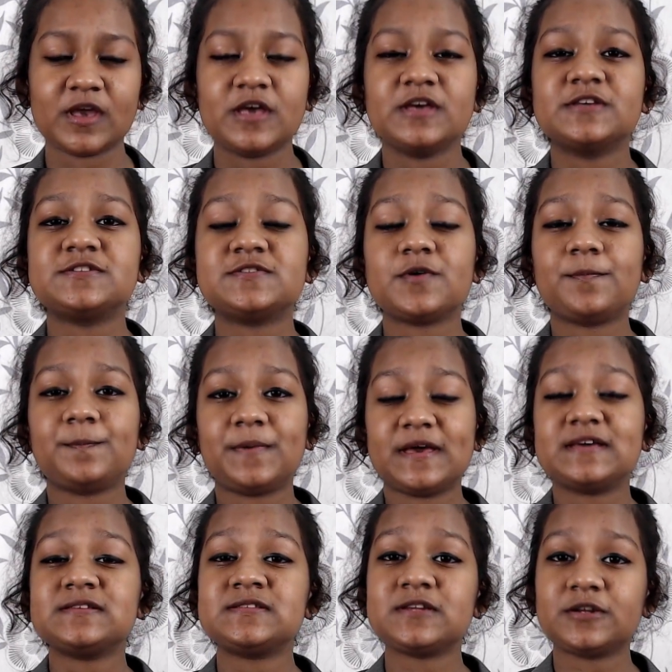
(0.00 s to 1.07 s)
So
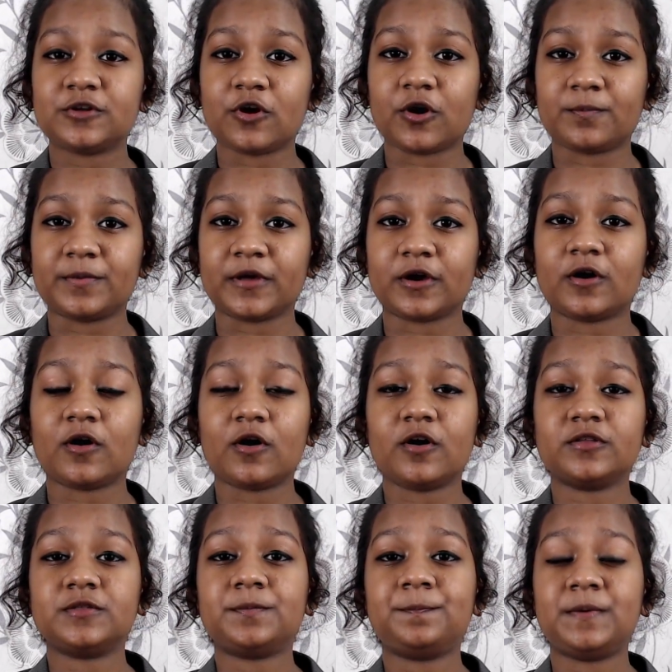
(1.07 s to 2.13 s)
base the topic
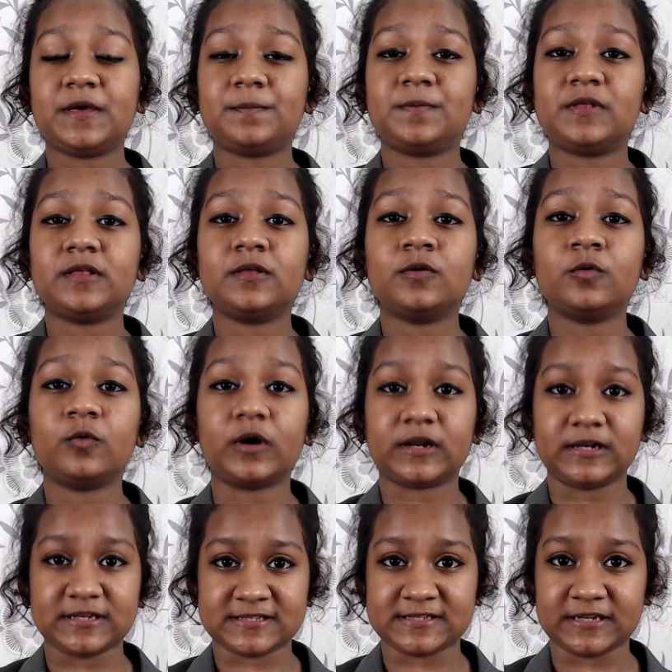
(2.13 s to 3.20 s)
on the people who are
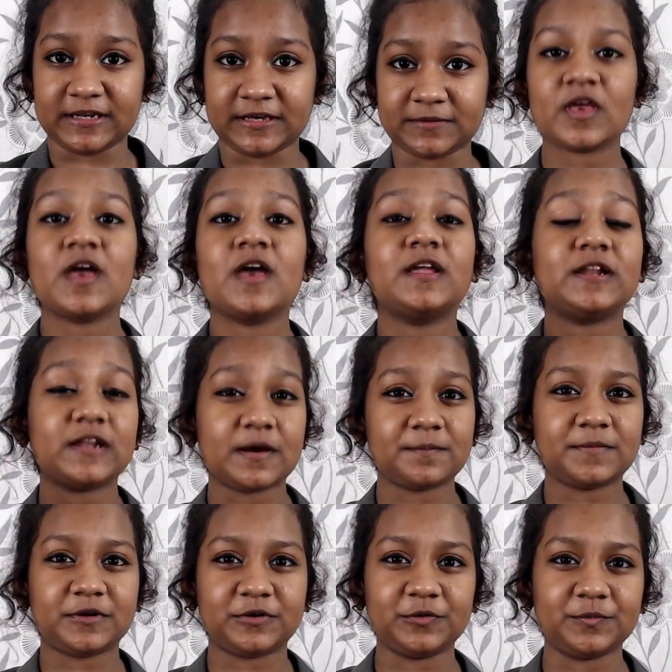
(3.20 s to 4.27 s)
listening.
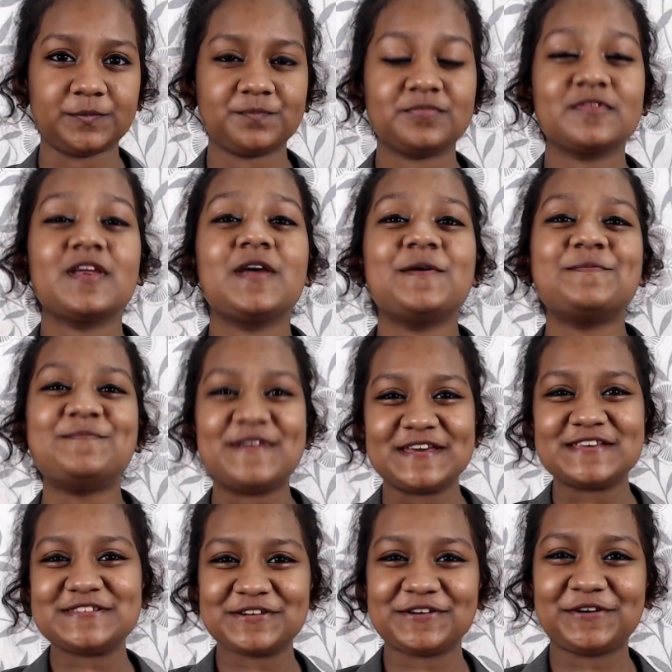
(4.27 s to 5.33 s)
Number 2.
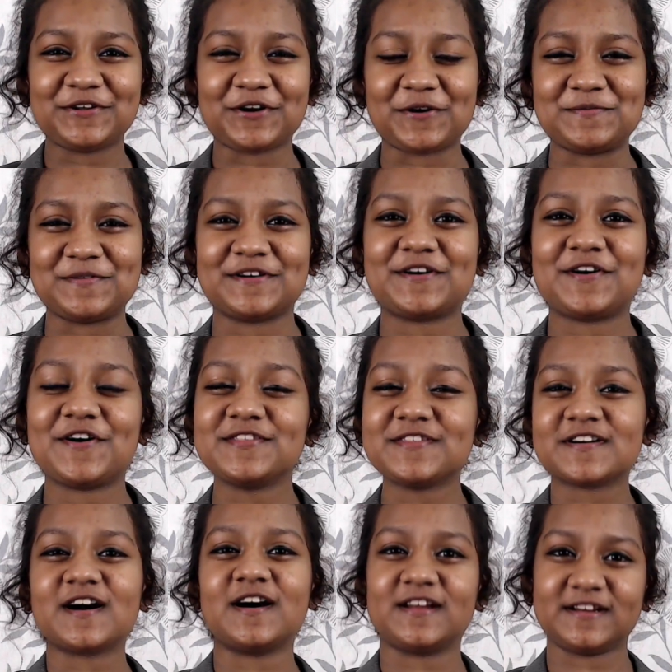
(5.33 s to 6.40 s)
Base your topic on the
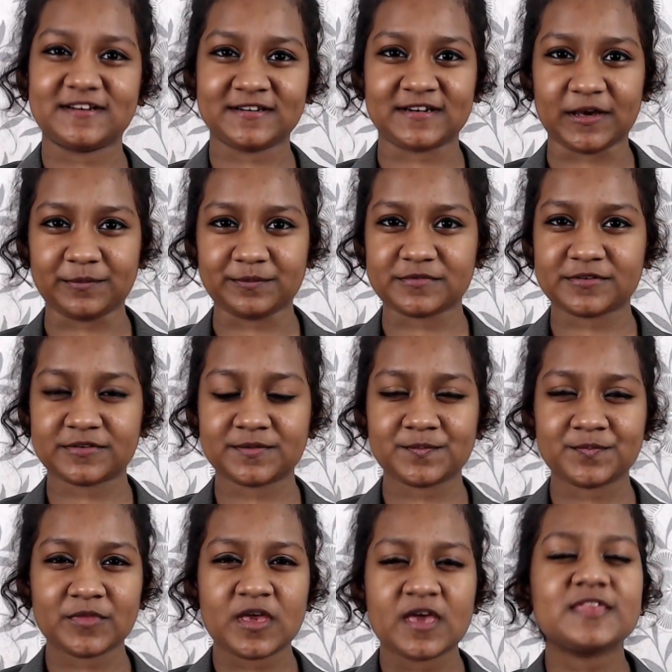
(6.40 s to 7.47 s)
current times.
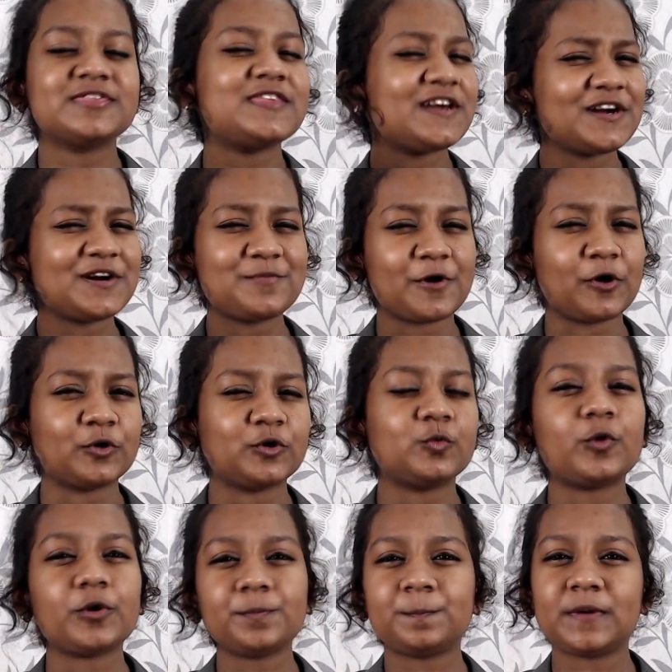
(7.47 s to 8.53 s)
Think about
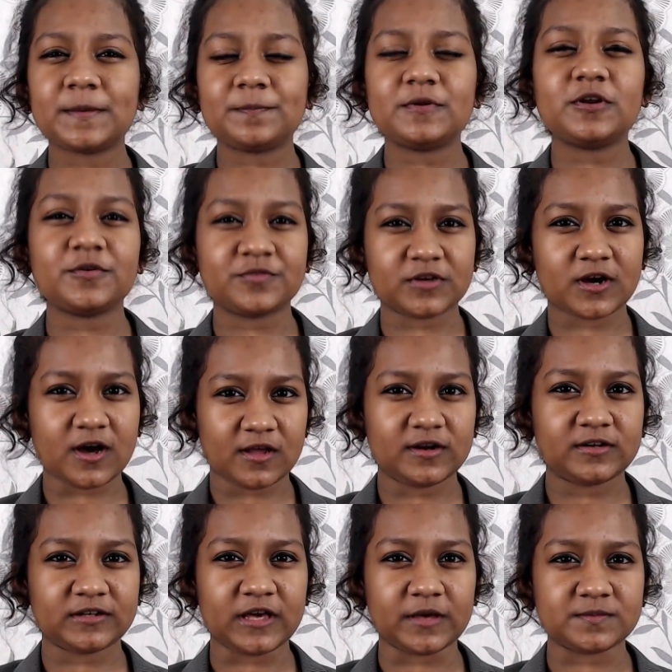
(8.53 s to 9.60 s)
what people of the
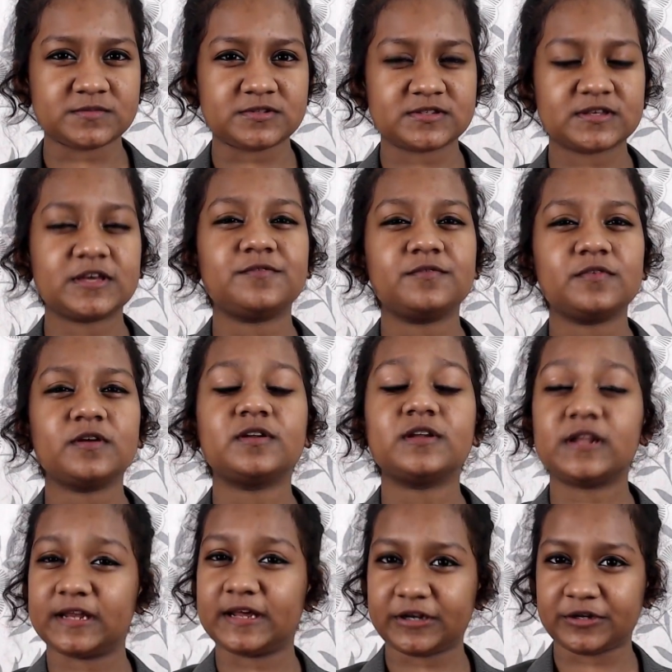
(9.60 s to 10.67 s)
current times can
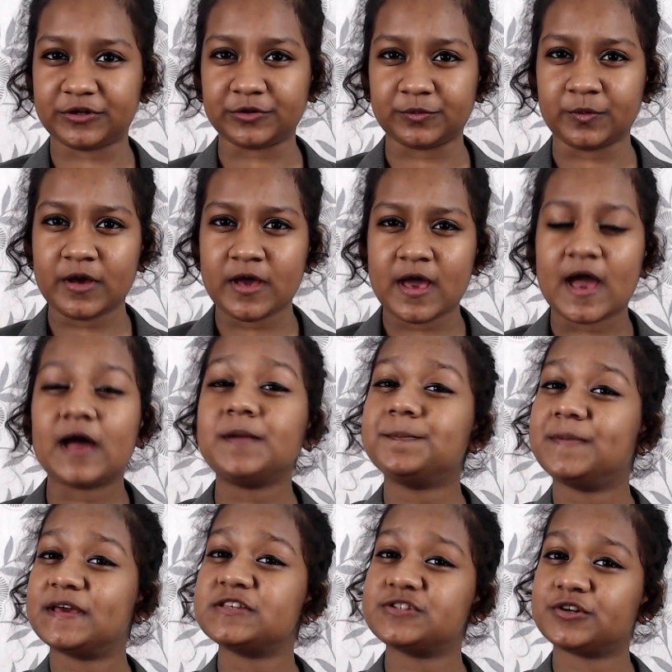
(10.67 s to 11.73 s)
relate to and
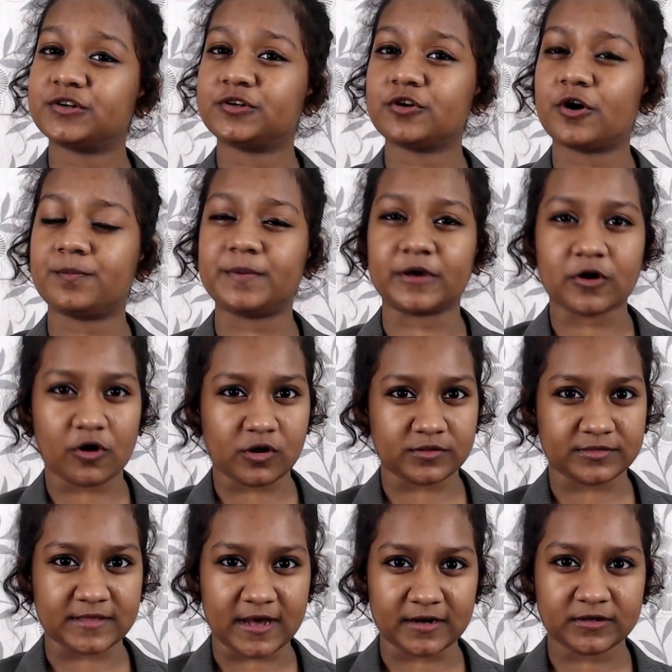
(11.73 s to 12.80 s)
base your topic on
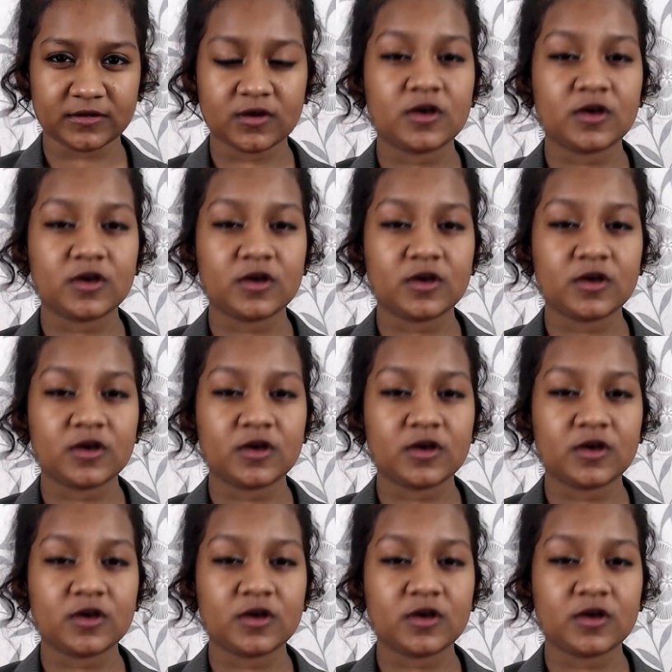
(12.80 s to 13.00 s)
that.